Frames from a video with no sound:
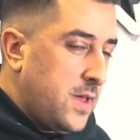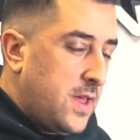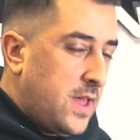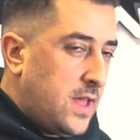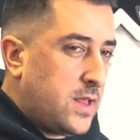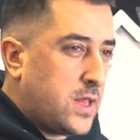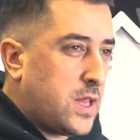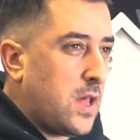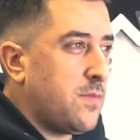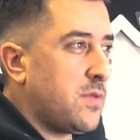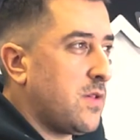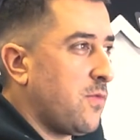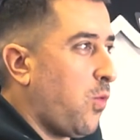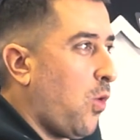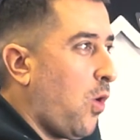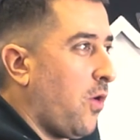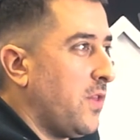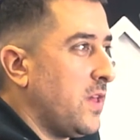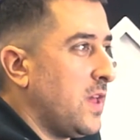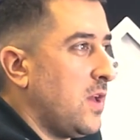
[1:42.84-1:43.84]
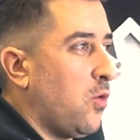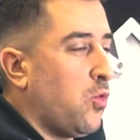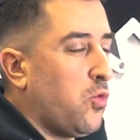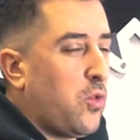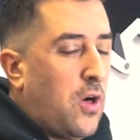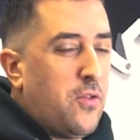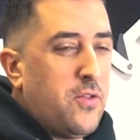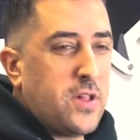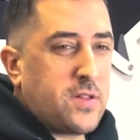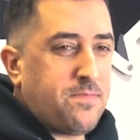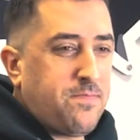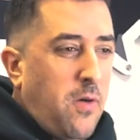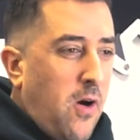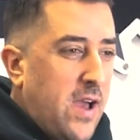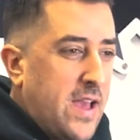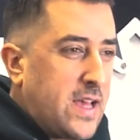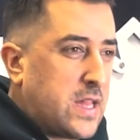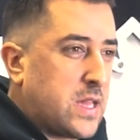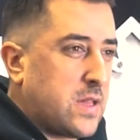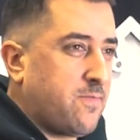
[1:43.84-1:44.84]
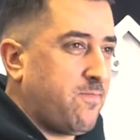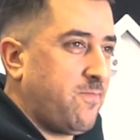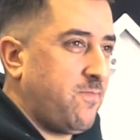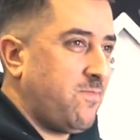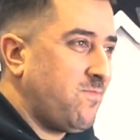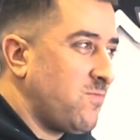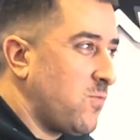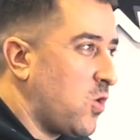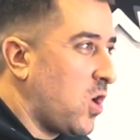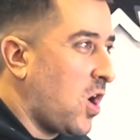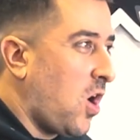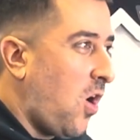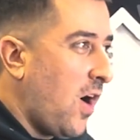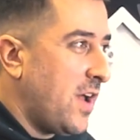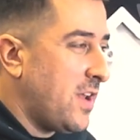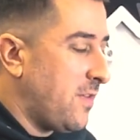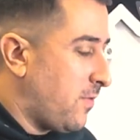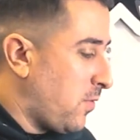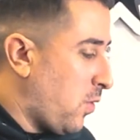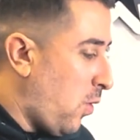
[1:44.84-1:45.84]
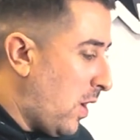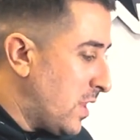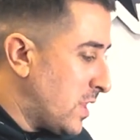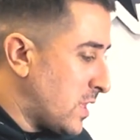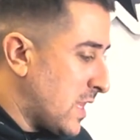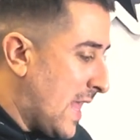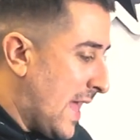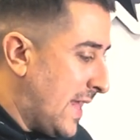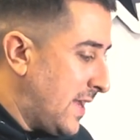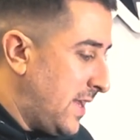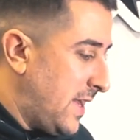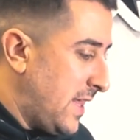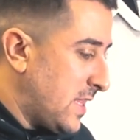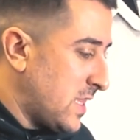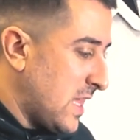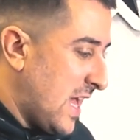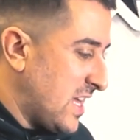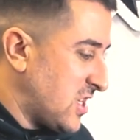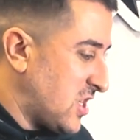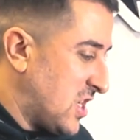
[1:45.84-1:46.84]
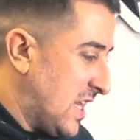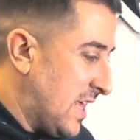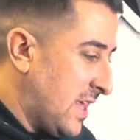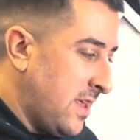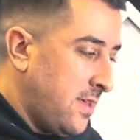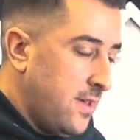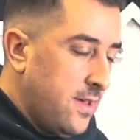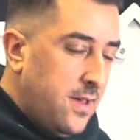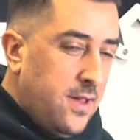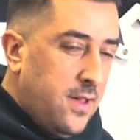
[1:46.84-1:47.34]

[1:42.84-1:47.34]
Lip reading: In terms of although this bike's kind of quite standard, it's actually